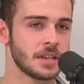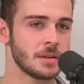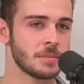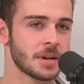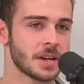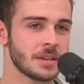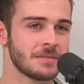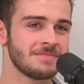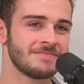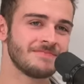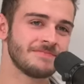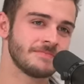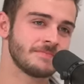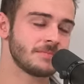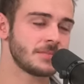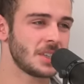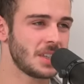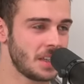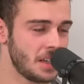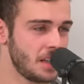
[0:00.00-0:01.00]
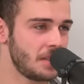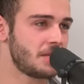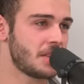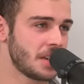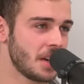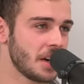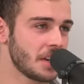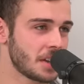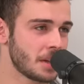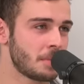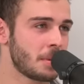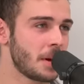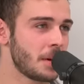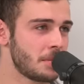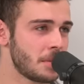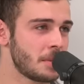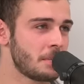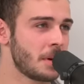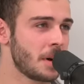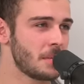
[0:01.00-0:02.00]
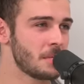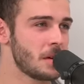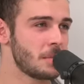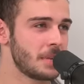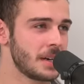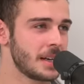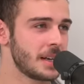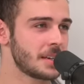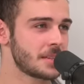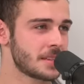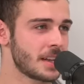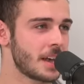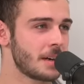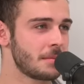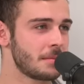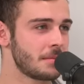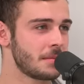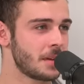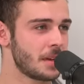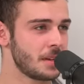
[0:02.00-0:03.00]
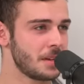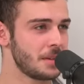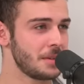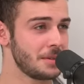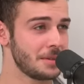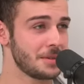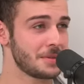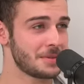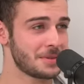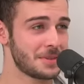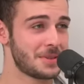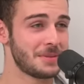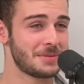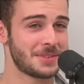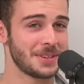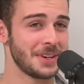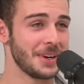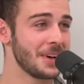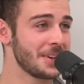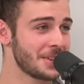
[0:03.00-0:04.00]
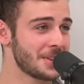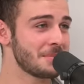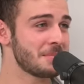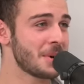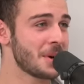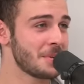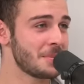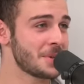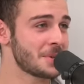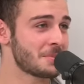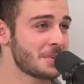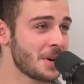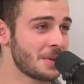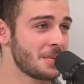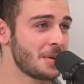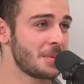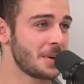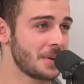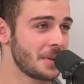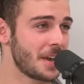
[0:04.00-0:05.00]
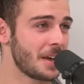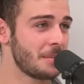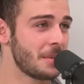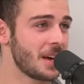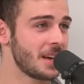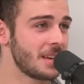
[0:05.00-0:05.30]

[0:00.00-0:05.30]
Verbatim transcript: be like, mm, you've denied the Pope the Pope mobile is there, you, have denied the Pope Pope mobile there. So mate.